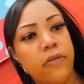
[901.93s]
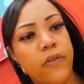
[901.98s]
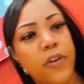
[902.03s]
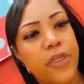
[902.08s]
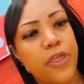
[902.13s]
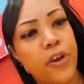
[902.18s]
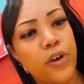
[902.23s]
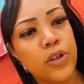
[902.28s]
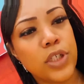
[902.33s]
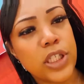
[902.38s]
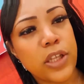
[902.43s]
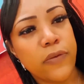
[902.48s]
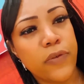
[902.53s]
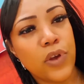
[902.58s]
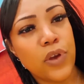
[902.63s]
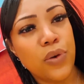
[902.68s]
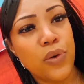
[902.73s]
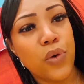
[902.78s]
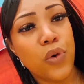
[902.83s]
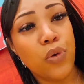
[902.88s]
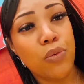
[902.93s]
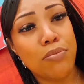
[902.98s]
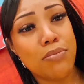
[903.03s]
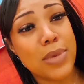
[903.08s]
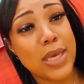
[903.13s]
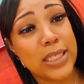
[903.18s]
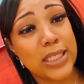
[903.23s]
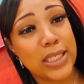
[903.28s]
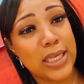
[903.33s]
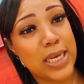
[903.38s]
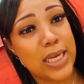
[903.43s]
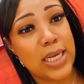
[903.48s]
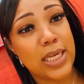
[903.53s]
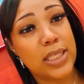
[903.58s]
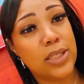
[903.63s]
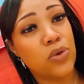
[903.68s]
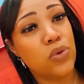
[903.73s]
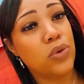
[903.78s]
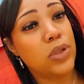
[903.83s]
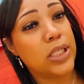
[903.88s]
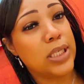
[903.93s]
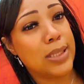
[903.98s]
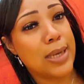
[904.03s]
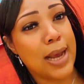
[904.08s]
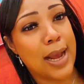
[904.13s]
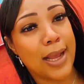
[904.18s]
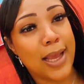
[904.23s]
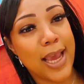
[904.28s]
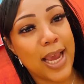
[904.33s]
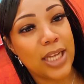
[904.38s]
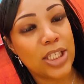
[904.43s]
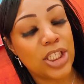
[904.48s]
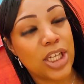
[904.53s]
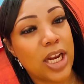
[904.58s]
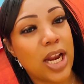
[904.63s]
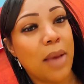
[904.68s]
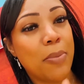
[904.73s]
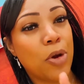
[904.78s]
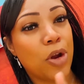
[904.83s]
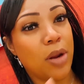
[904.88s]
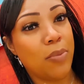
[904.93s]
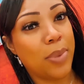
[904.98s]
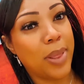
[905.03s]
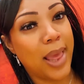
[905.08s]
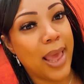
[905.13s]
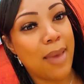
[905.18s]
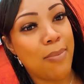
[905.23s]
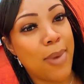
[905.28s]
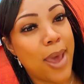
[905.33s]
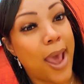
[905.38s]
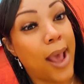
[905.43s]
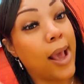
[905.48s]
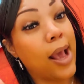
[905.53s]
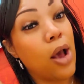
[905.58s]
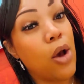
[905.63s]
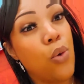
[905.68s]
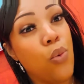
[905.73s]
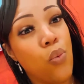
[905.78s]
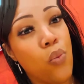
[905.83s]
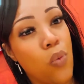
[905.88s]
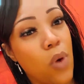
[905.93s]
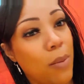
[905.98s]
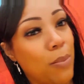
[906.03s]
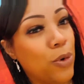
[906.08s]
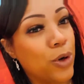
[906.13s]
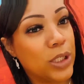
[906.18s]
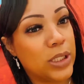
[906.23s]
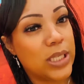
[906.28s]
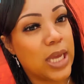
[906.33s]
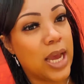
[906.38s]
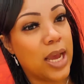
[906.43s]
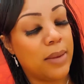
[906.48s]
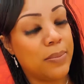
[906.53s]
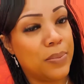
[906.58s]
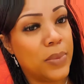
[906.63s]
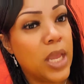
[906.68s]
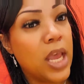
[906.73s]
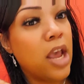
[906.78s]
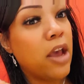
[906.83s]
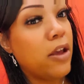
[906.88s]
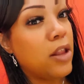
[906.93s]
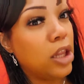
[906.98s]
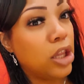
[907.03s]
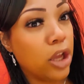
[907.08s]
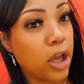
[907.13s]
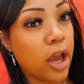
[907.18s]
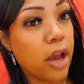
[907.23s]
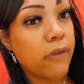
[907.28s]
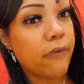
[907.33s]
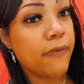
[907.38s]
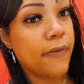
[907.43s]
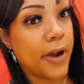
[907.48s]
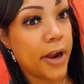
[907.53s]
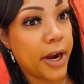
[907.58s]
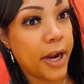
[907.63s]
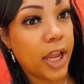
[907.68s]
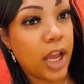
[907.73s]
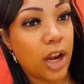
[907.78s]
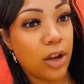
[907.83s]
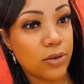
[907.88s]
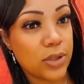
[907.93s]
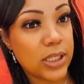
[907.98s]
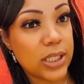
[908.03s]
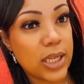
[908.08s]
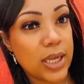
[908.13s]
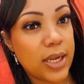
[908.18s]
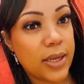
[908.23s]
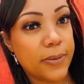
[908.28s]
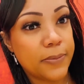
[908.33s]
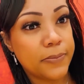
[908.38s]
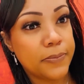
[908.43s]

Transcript: But those of you who missed it and who did not catch it, I'm gonna play it back one more time. Look very closely.